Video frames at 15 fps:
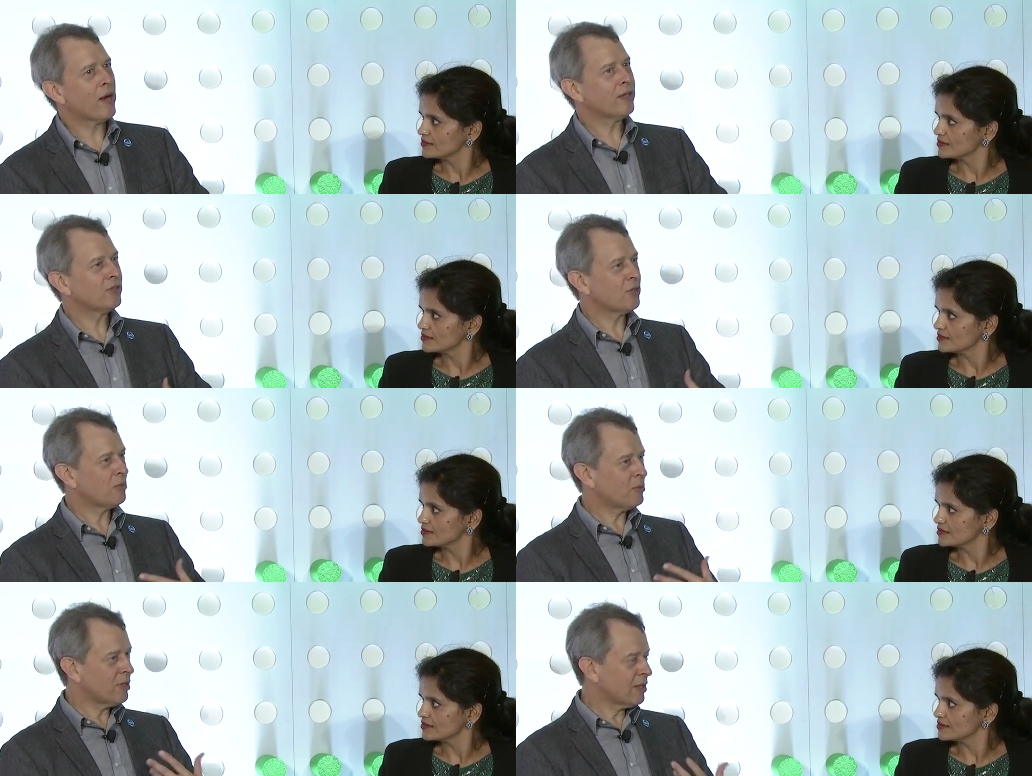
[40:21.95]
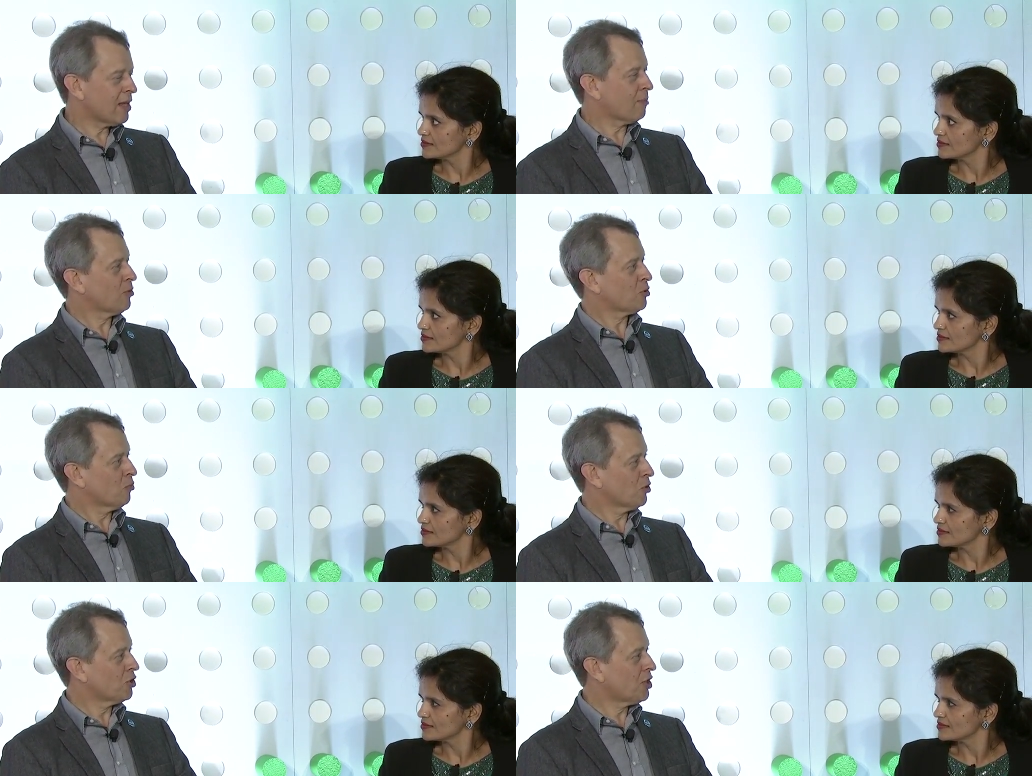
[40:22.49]
Speaker 1: winds up being that
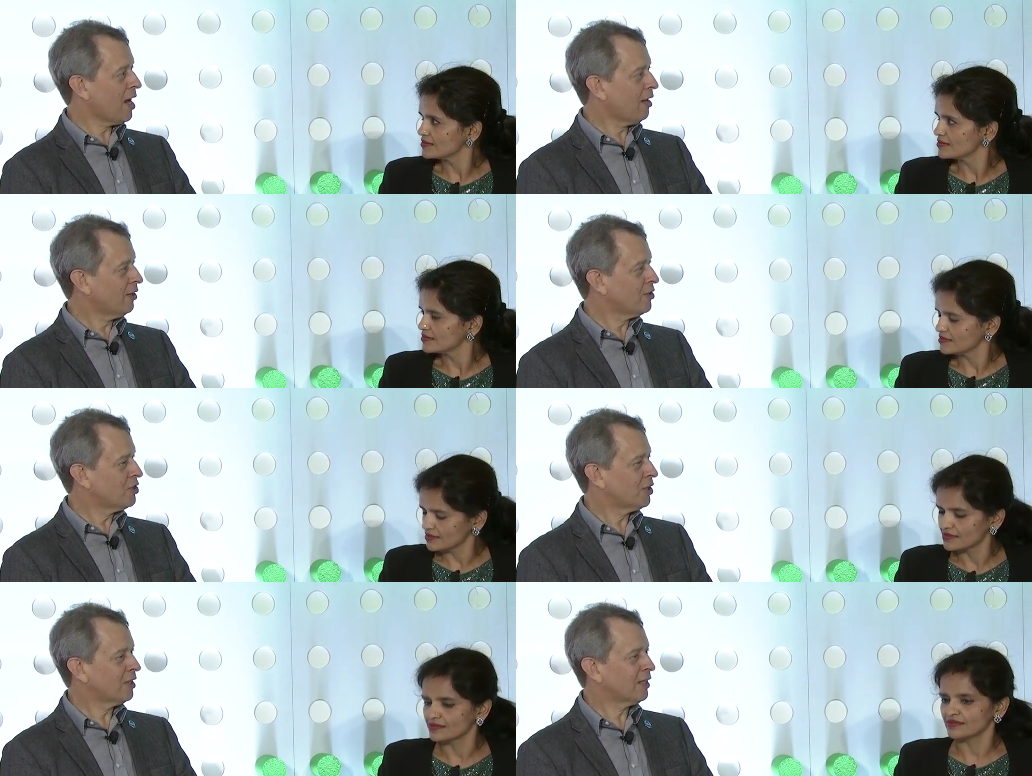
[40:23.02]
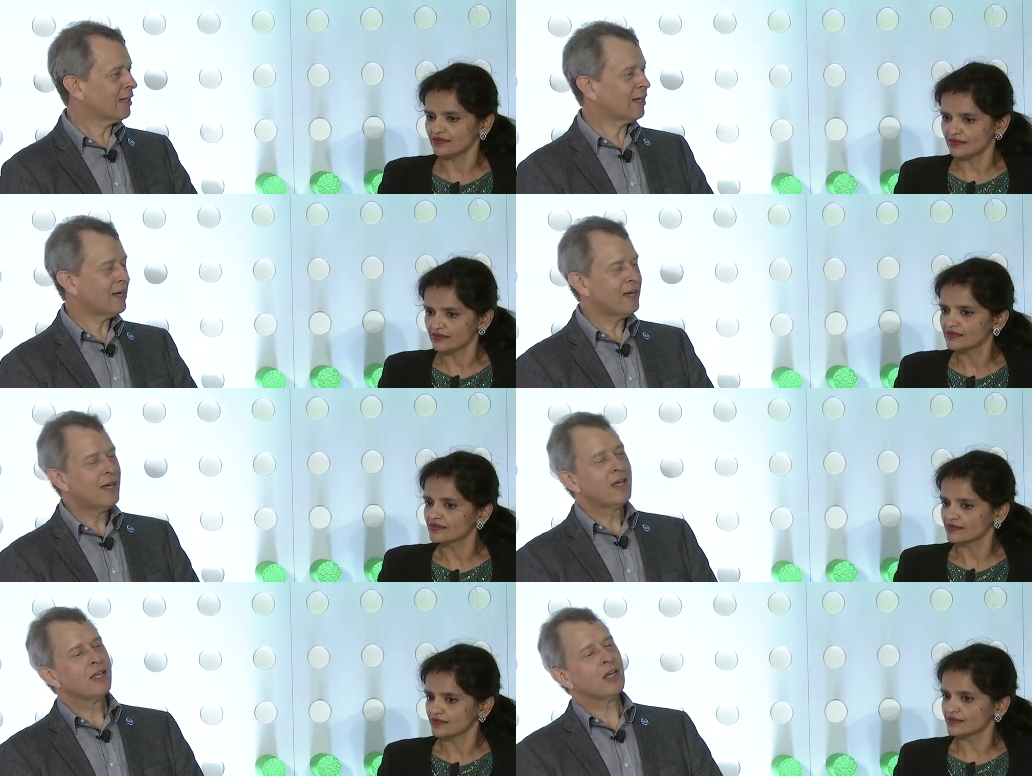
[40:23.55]
much more challenging. Mm
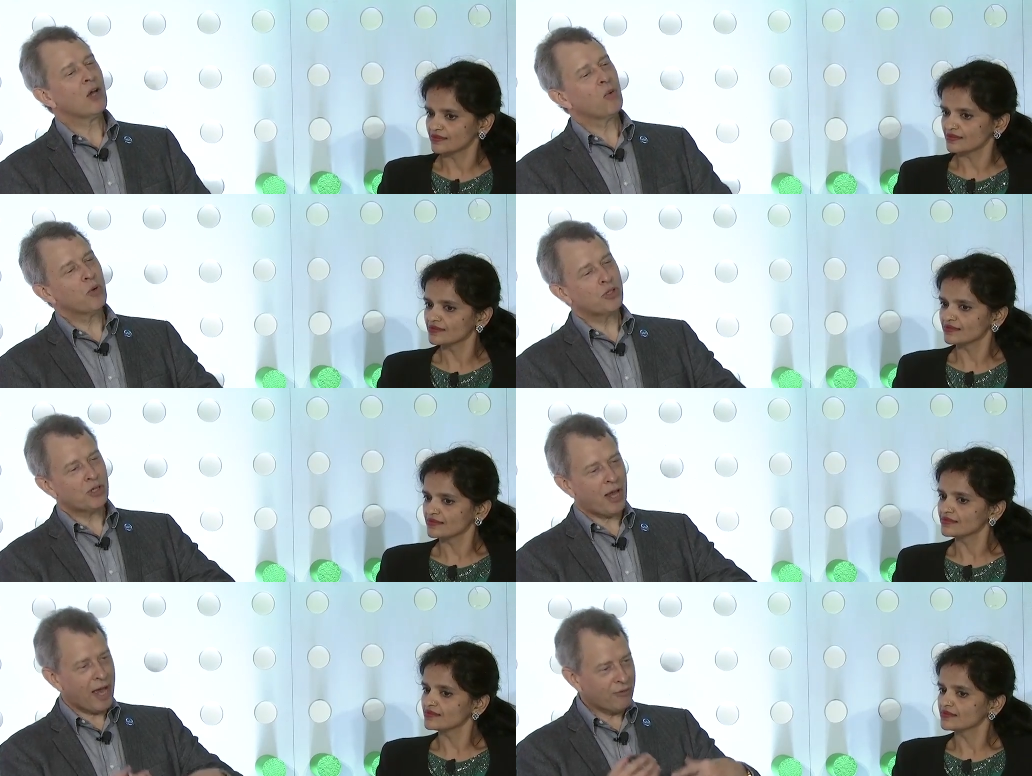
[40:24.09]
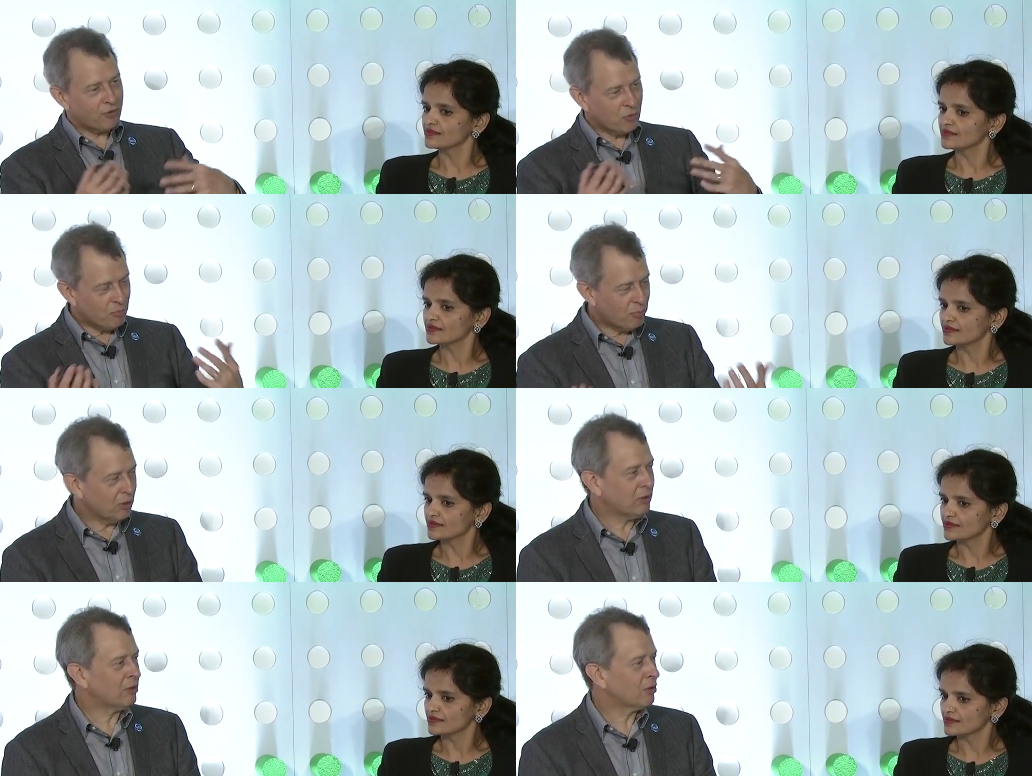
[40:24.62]
-hmm. You know, what you have to
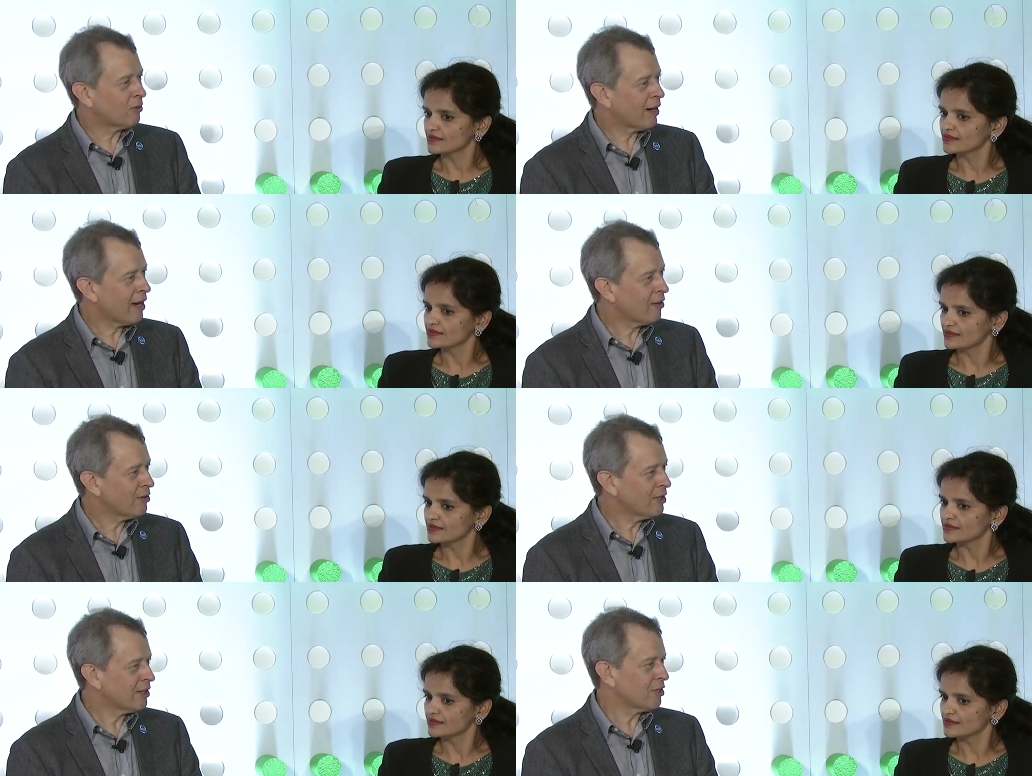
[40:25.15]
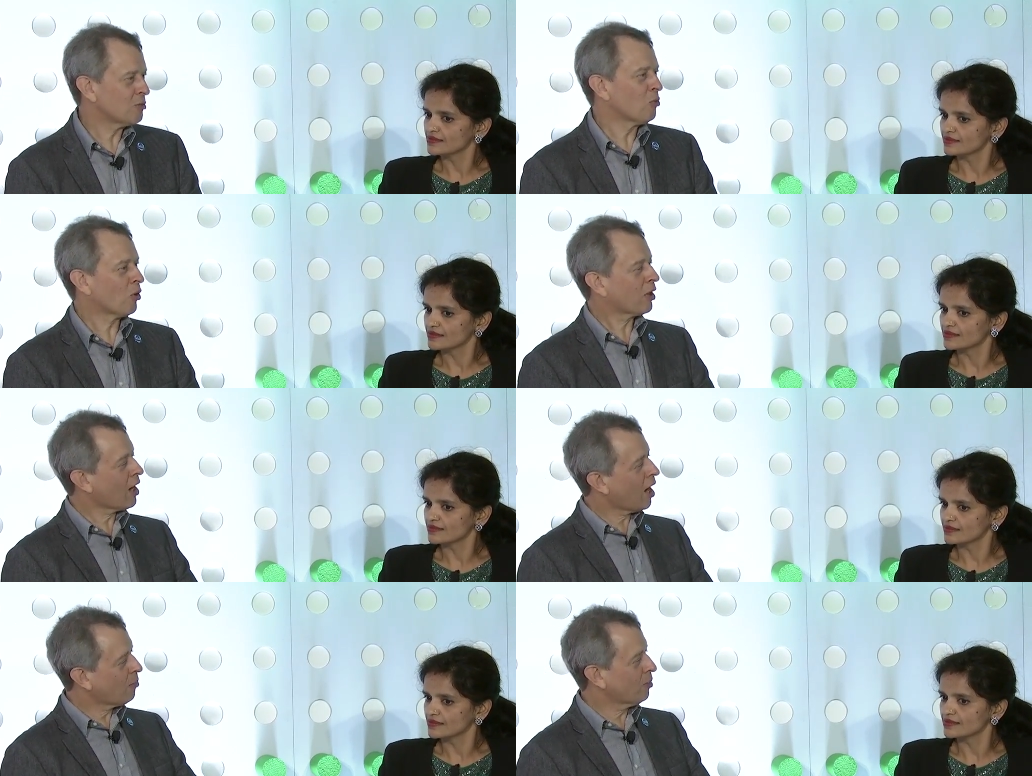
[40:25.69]
build around it is
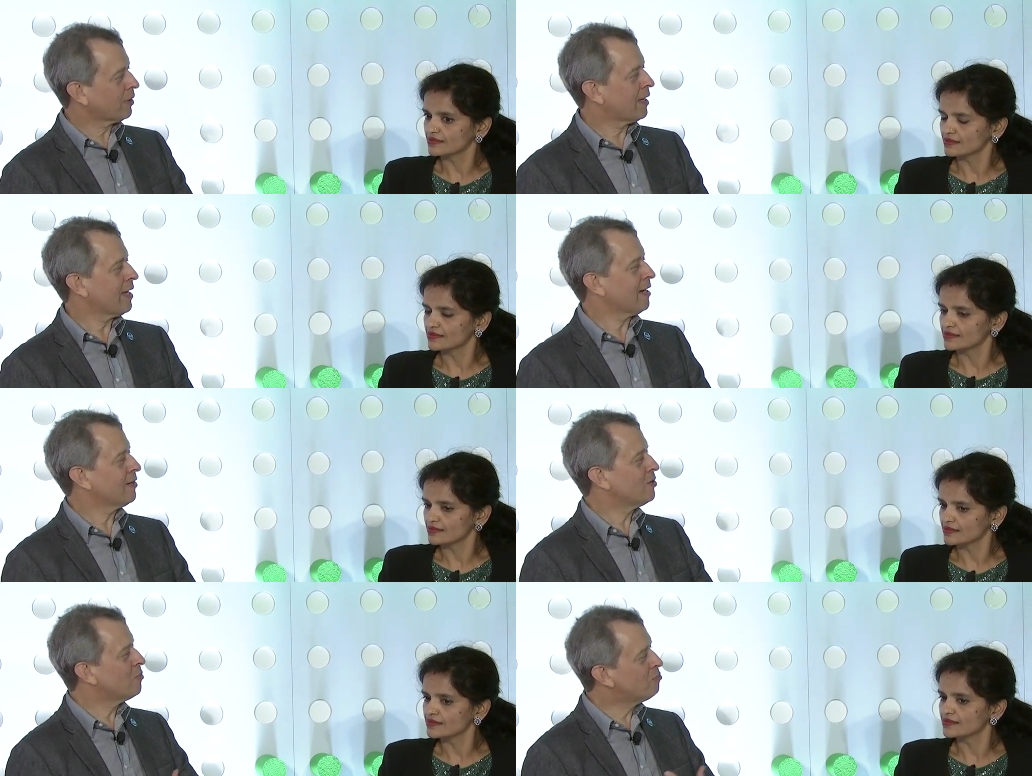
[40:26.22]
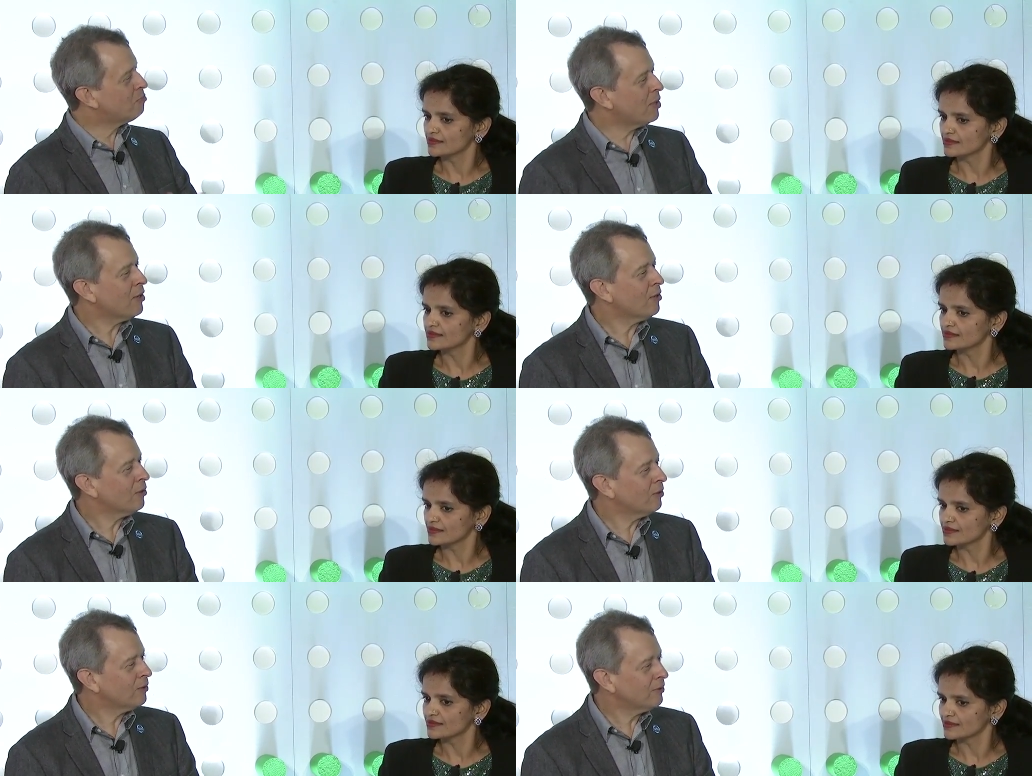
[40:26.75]
more complicated to
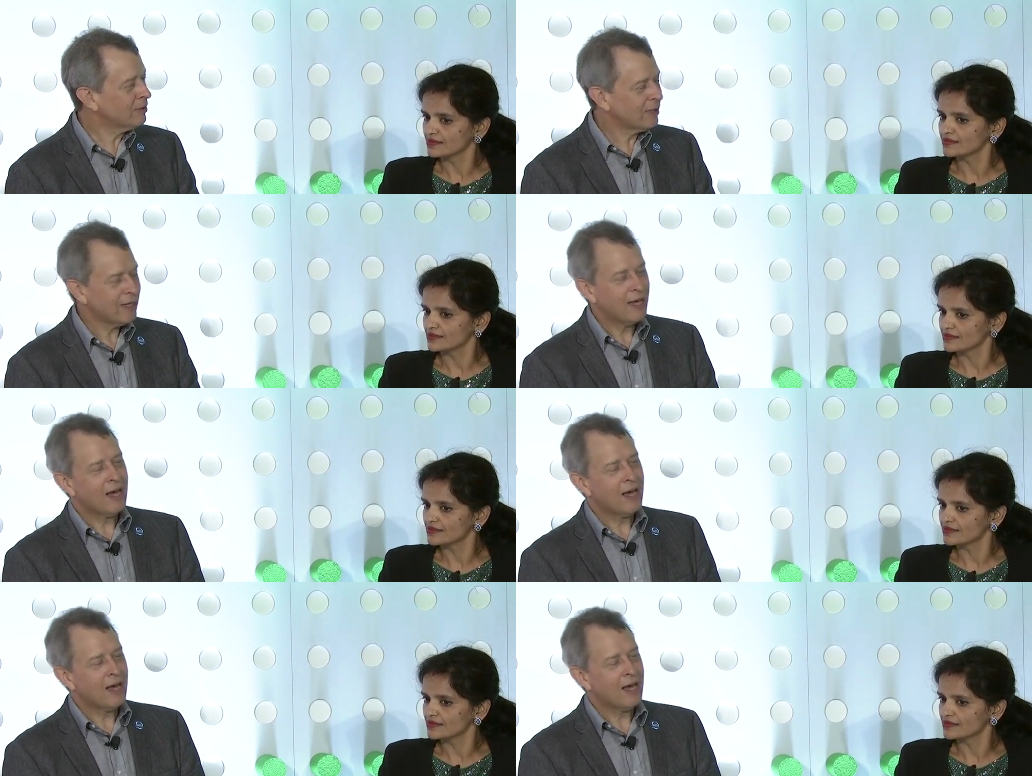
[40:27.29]
build.